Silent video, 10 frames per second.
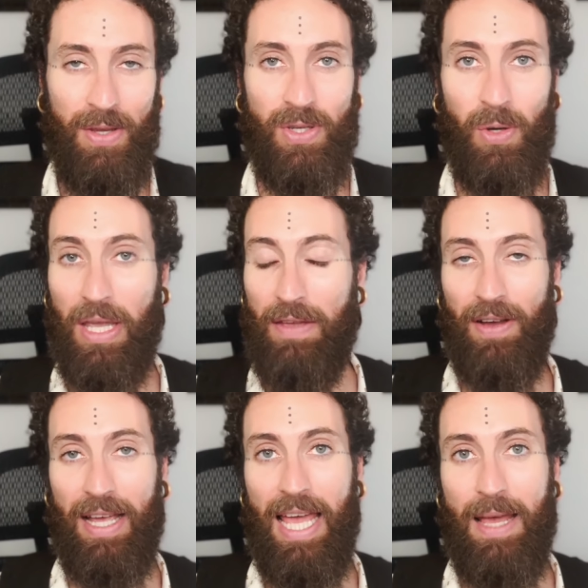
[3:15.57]
So if
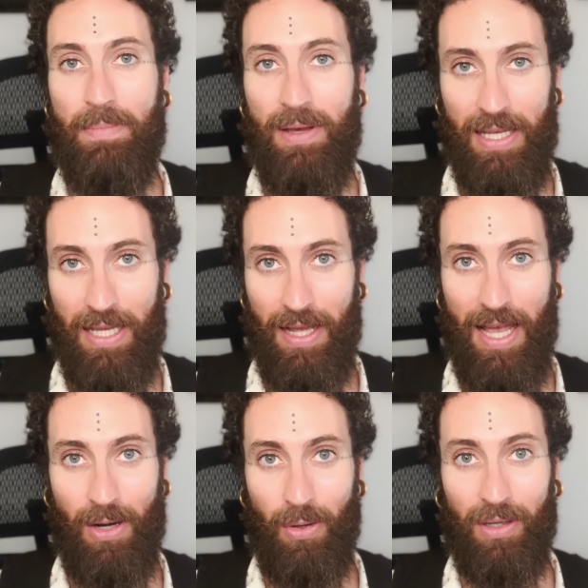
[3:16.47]
I am in a
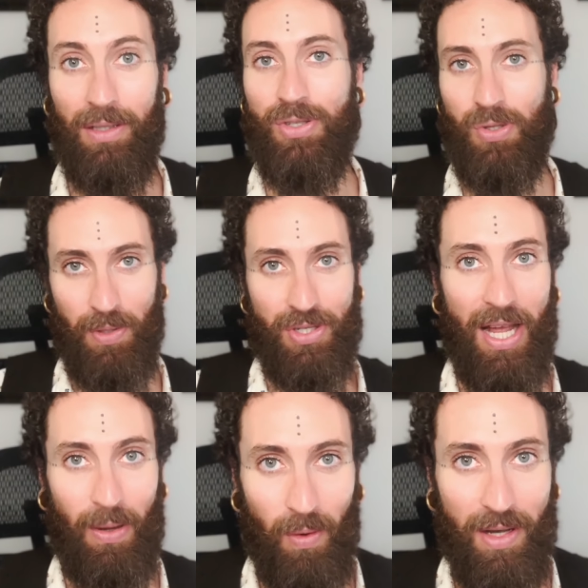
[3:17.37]
head-on collision, which
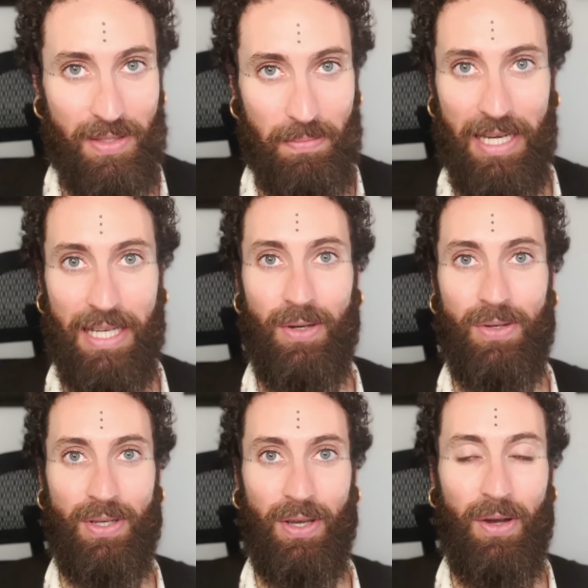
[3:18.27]
I was many
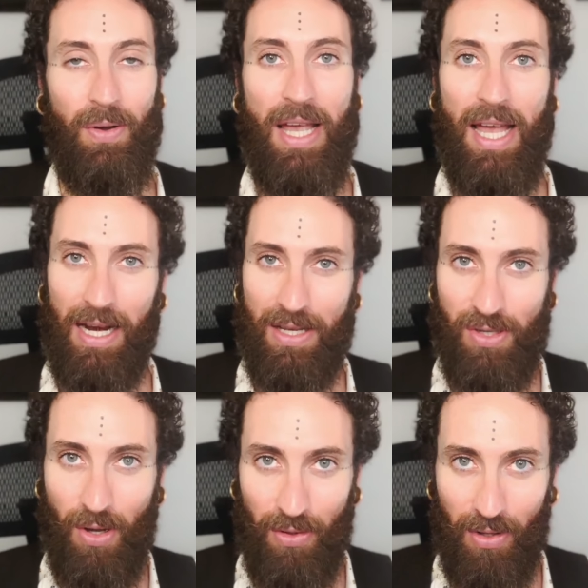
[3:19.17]
years ago, and I
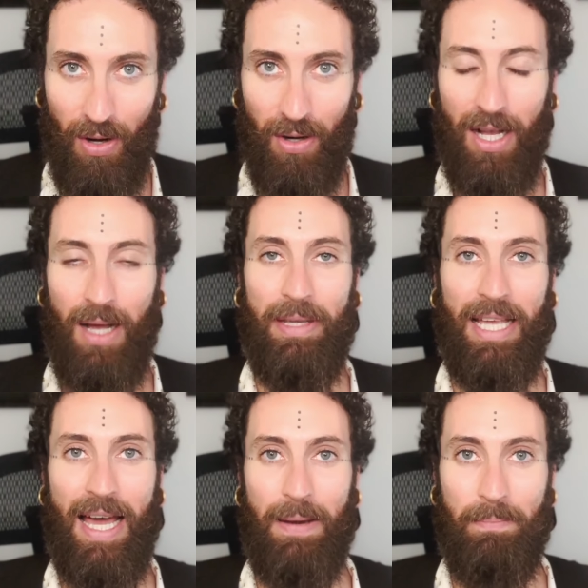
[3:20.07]
saw the car
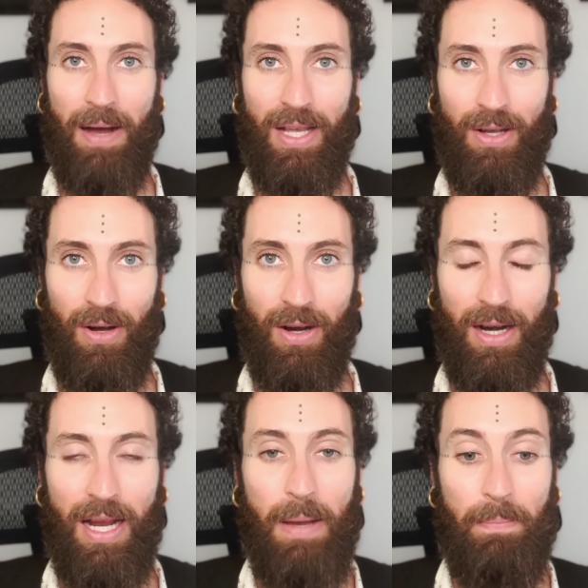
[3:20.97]
coming at my
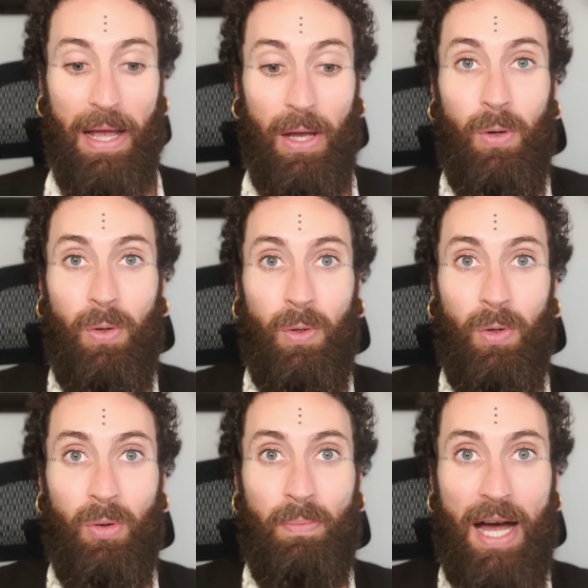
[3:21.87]
car, my
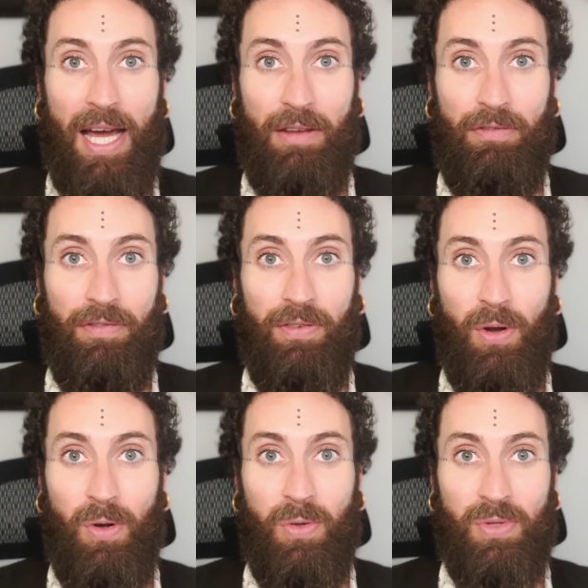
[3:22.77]
whole body
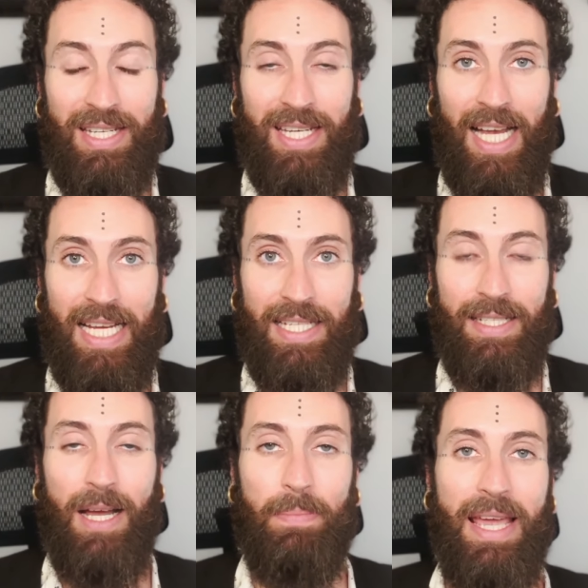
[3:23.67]
froze and
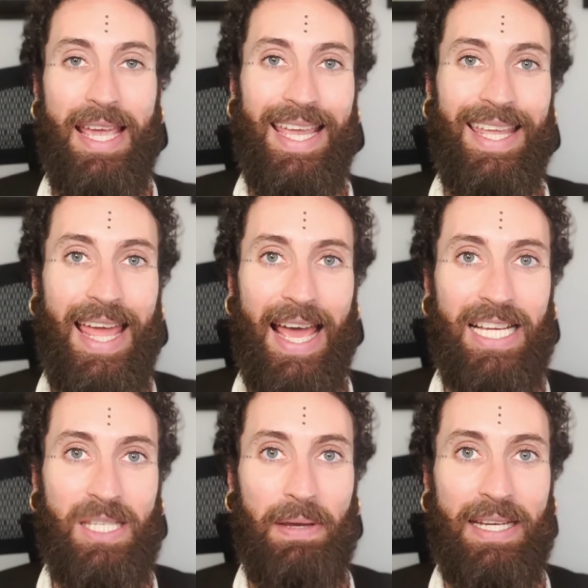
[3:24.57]
tightened up in
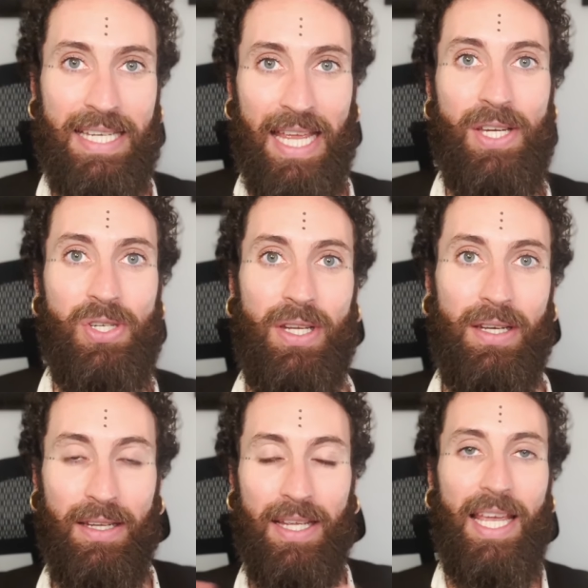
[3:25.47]

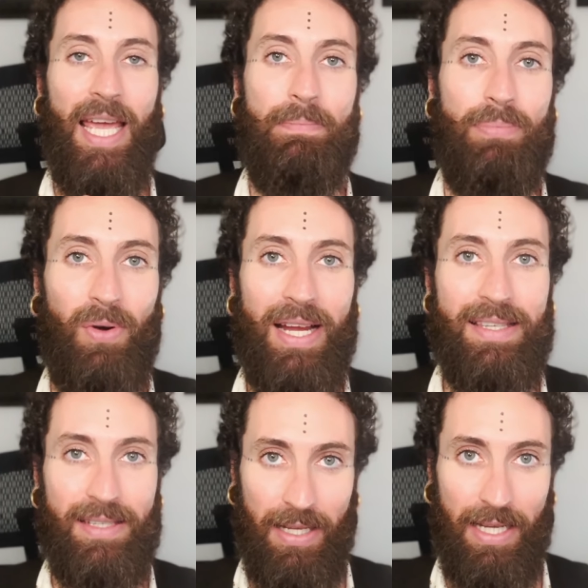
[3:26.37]
expectation and
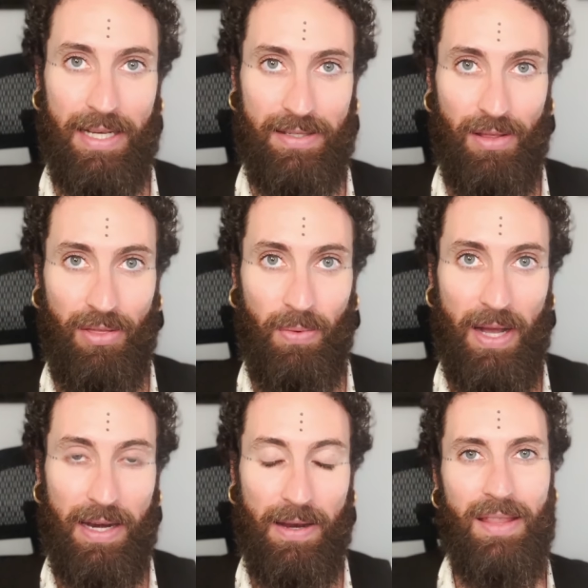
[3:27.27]
bracing against the
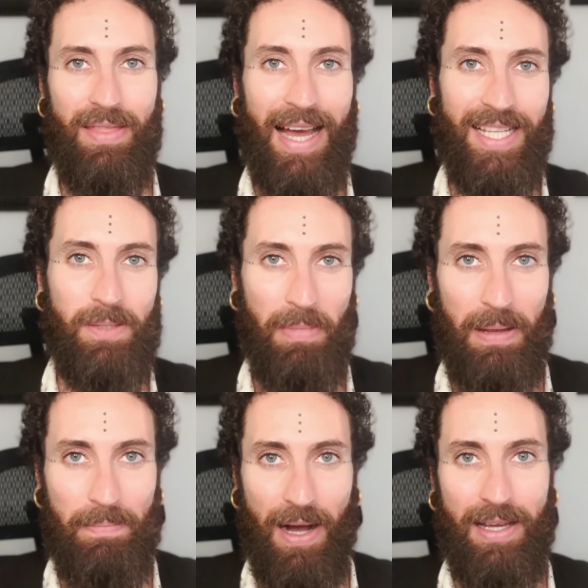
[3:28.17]
threat. That's
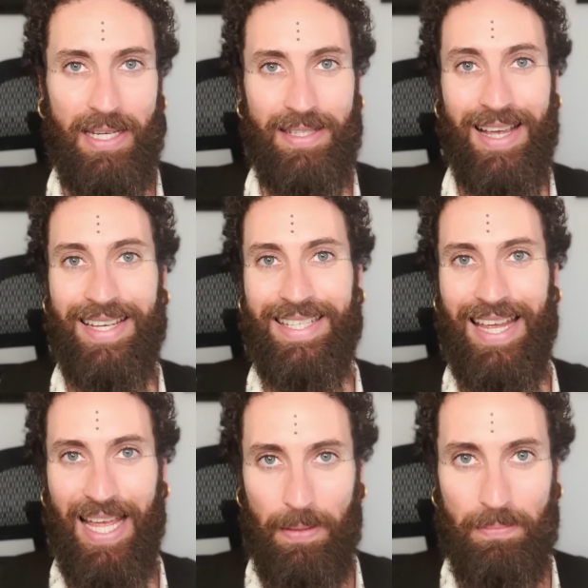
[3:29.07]
my body's
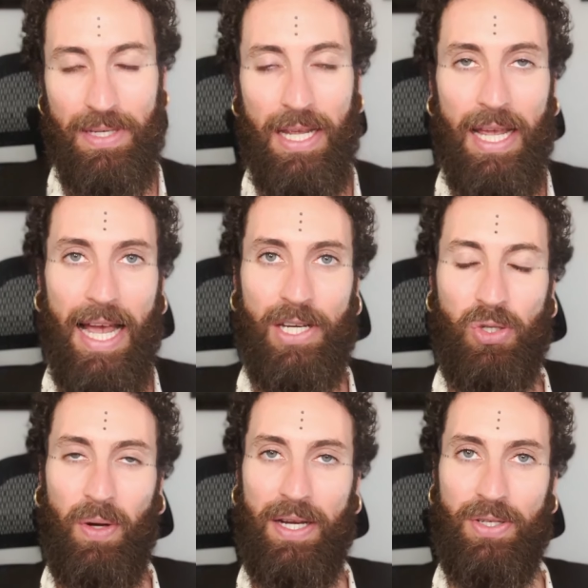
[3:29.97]
attempt at
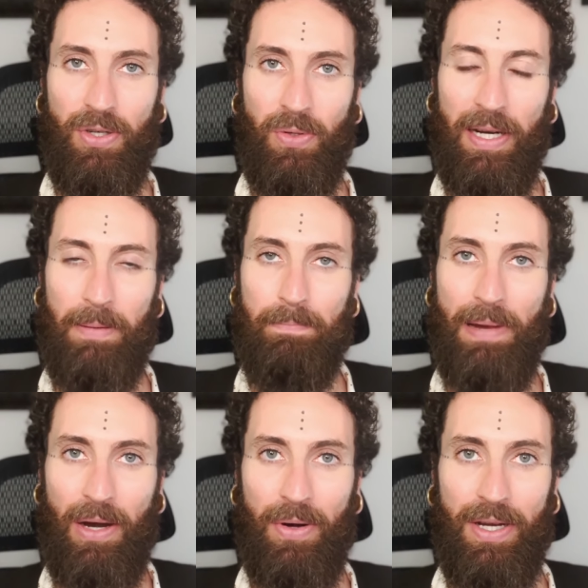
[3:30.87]
trying to create a
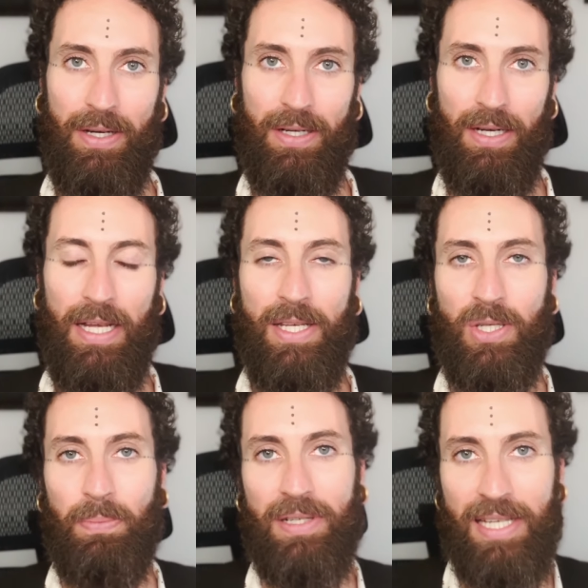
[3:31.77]
barrier
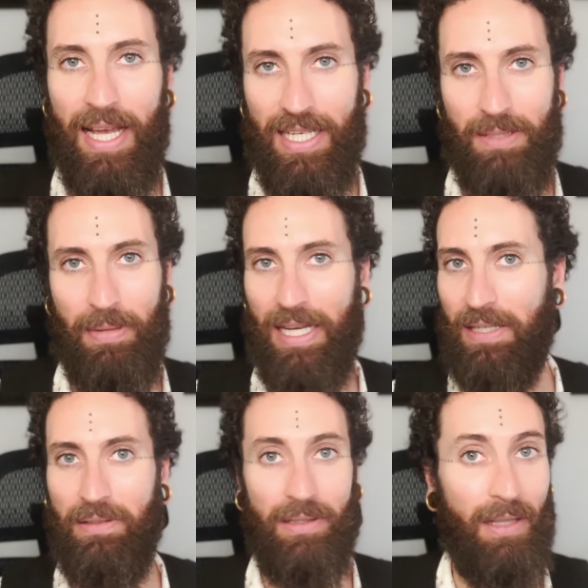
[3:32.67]
to protect
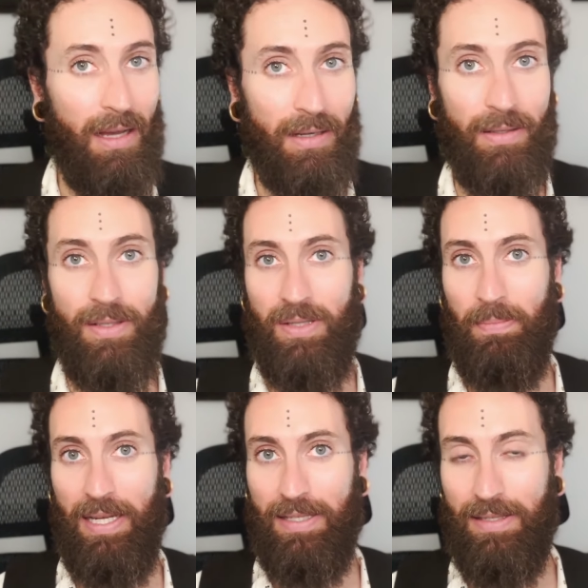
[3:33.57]
my lungs,
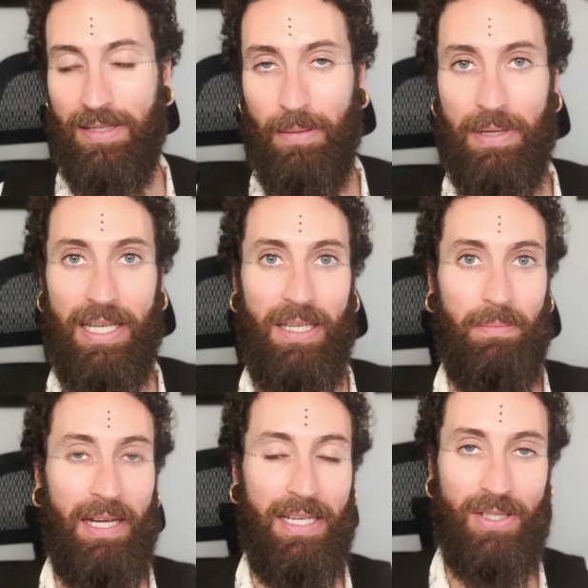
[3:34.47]
my stomach,
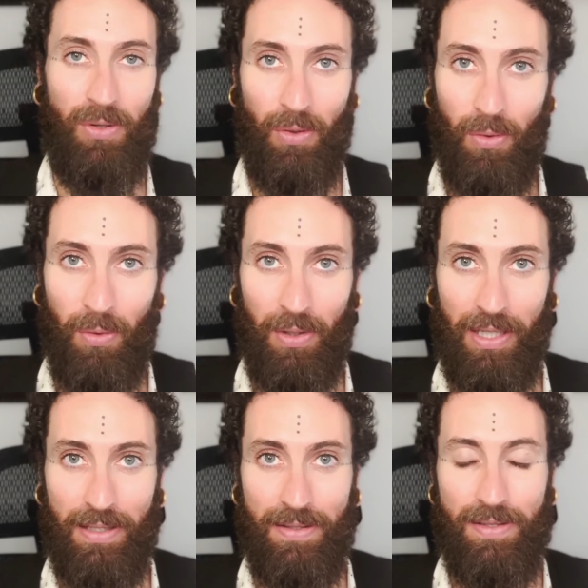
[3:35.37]
my internal
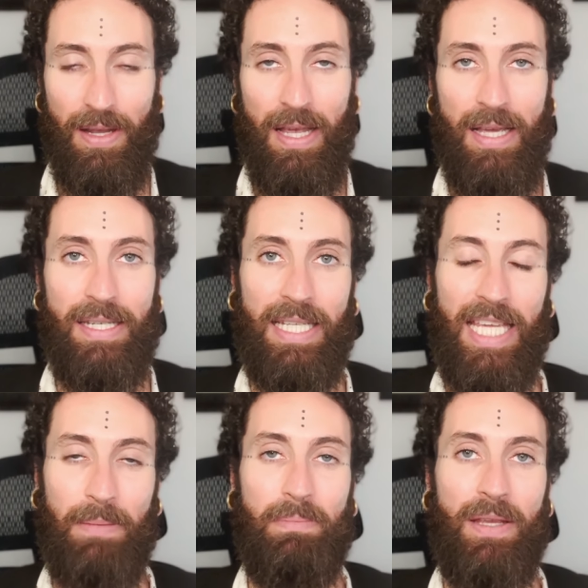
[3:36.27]
organs, to
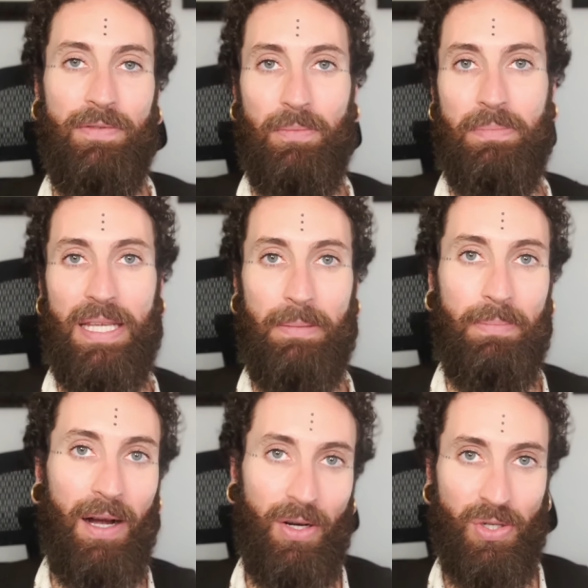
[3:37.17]
keep me from being
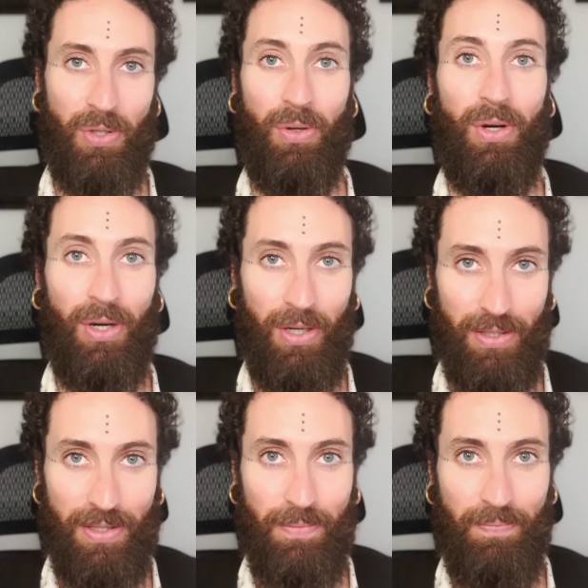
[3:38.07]
punctured or hurt.